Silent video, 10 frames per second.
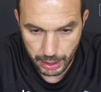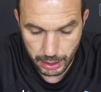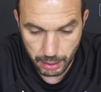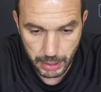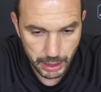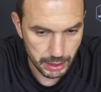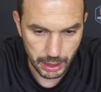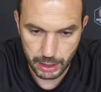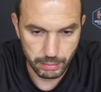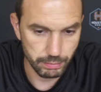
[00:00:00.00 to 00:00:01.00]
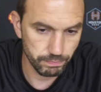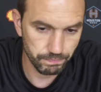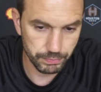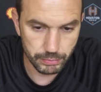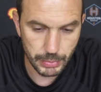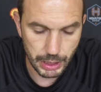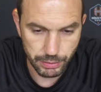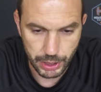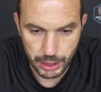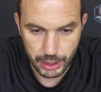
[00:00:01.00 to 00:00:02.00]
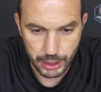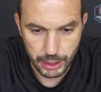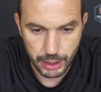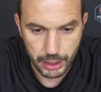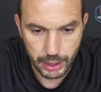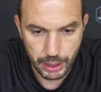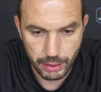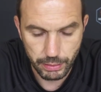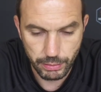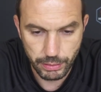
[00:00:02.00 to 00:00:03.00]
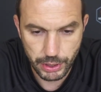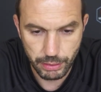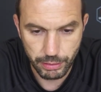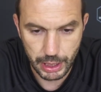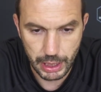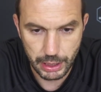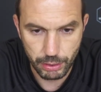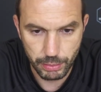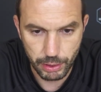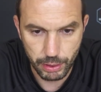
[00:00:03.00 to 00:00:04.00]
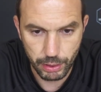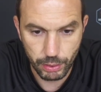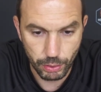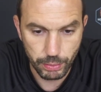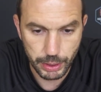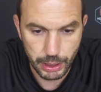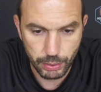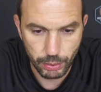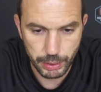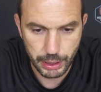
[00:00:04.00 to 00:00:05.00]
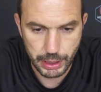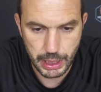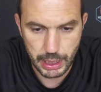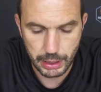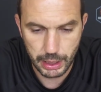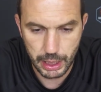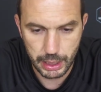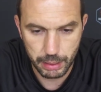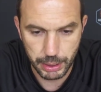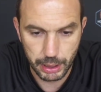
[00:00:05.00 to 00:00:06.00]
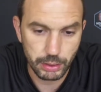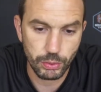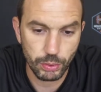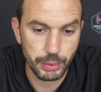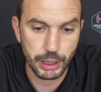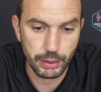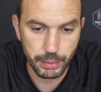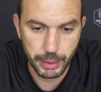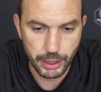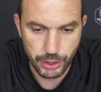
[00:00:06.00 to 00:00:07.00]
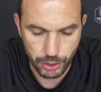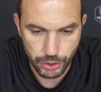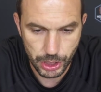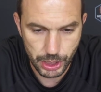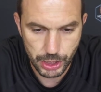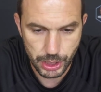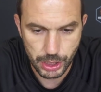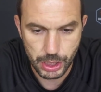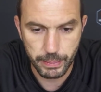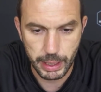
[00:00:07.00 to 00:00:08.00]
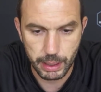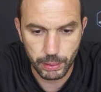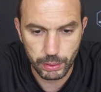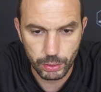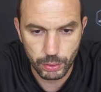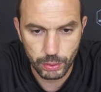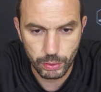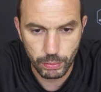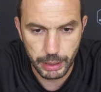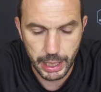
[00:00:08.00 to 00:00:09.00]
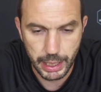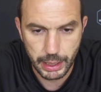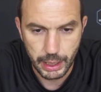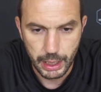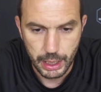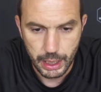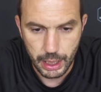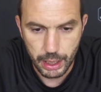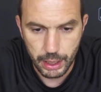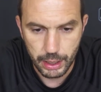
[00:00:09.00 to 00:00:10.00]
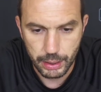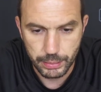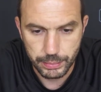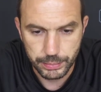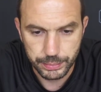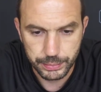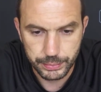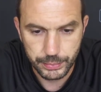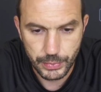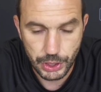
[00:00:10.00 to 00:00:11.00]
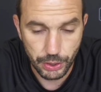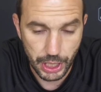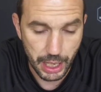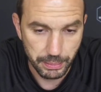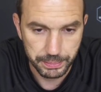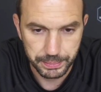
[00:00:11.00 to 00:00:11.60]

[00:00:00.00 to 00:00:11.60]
teammates, and if she finally tomorrow could be in the starting lineup and could be on the bench, so she's available to play. So yeah.